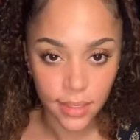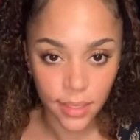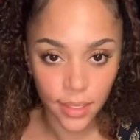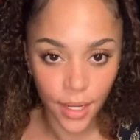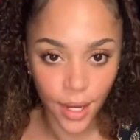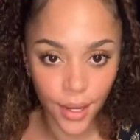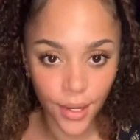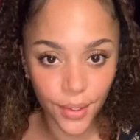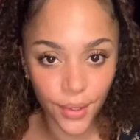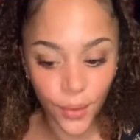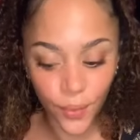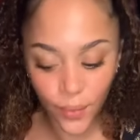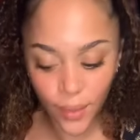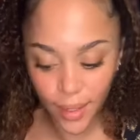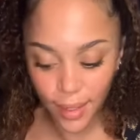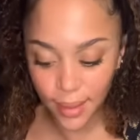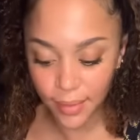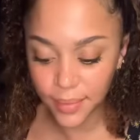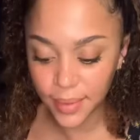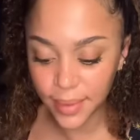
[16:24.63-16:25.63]
You know what
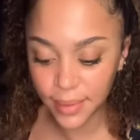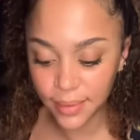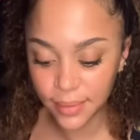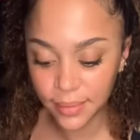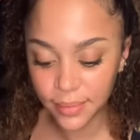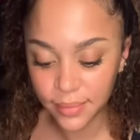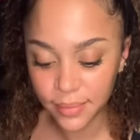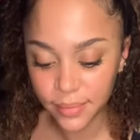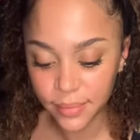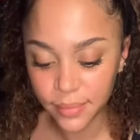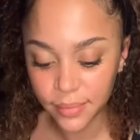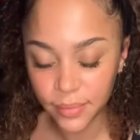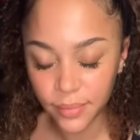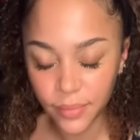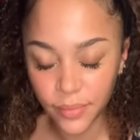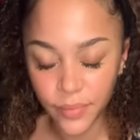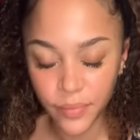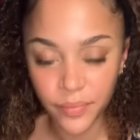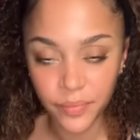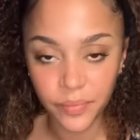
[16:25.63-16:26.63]
I mean?
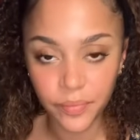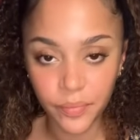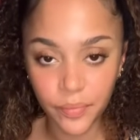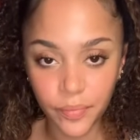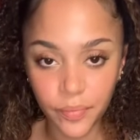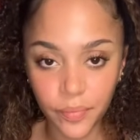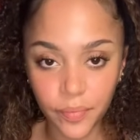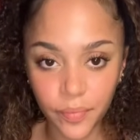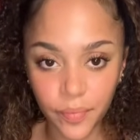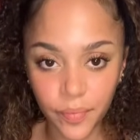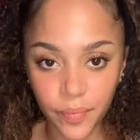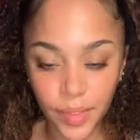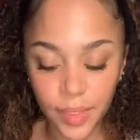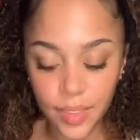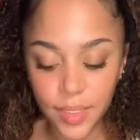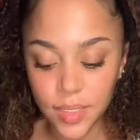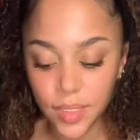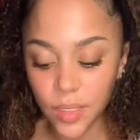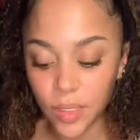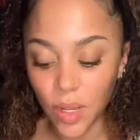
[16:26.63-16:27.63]

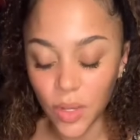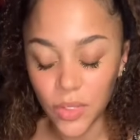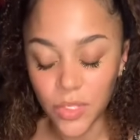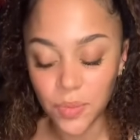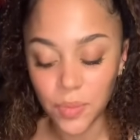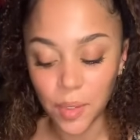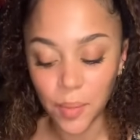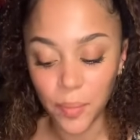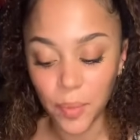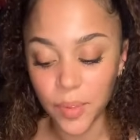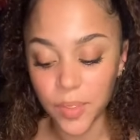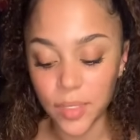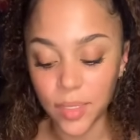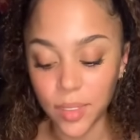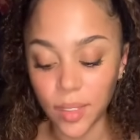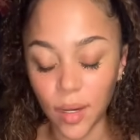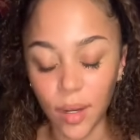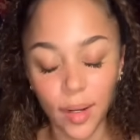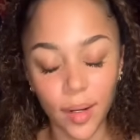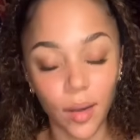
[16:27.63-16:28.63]
This could also be a person
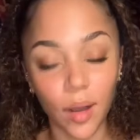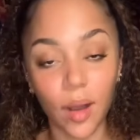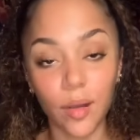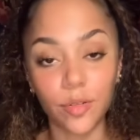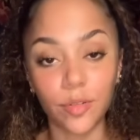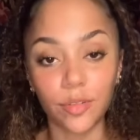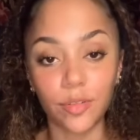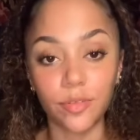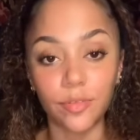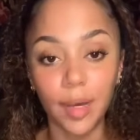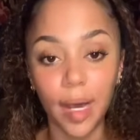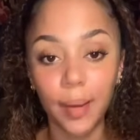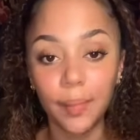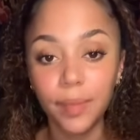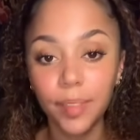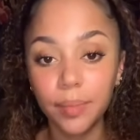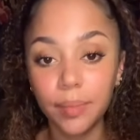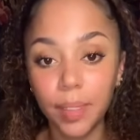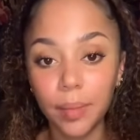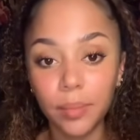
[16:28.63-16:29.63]
cutting off a
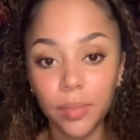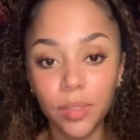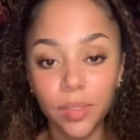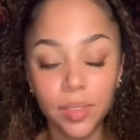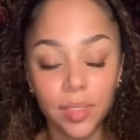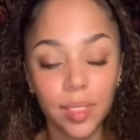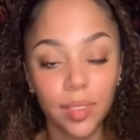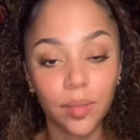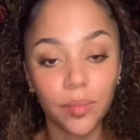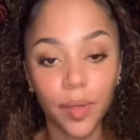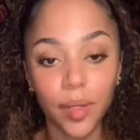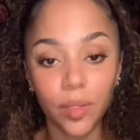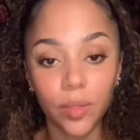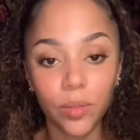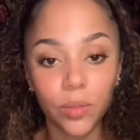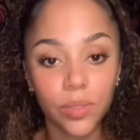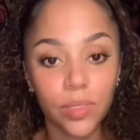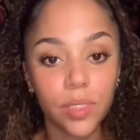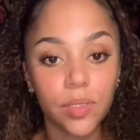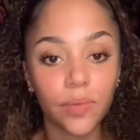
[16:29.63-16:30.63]
family member. The Ten of
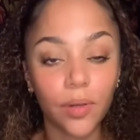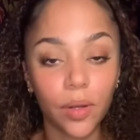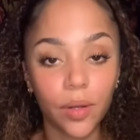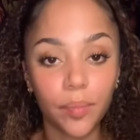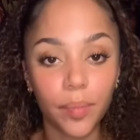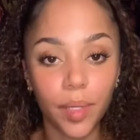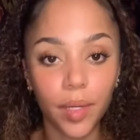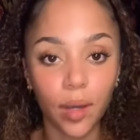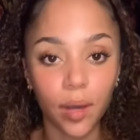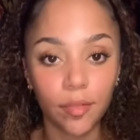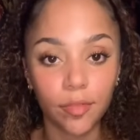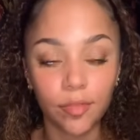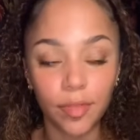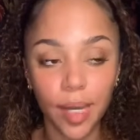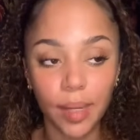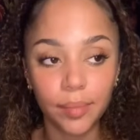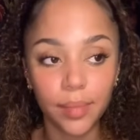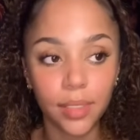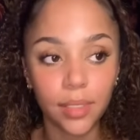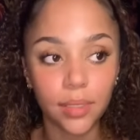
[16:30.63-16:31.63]
Pentacles is very big on
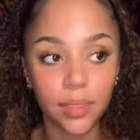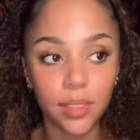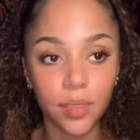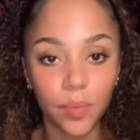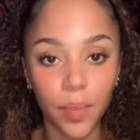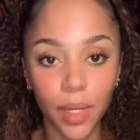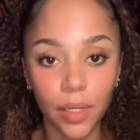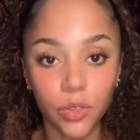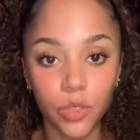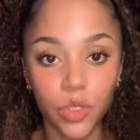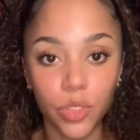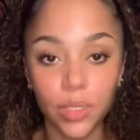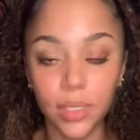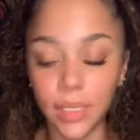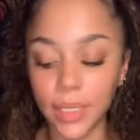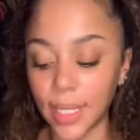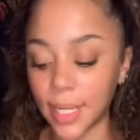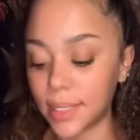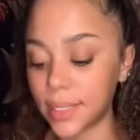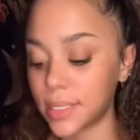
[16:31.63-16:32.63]
family expansion,
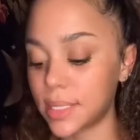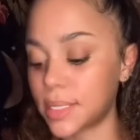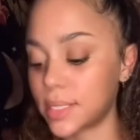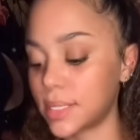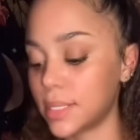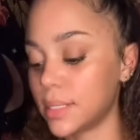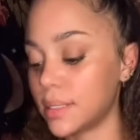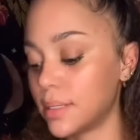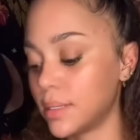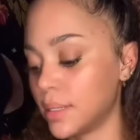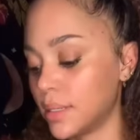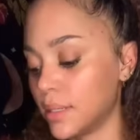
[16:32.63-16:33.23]
legacy,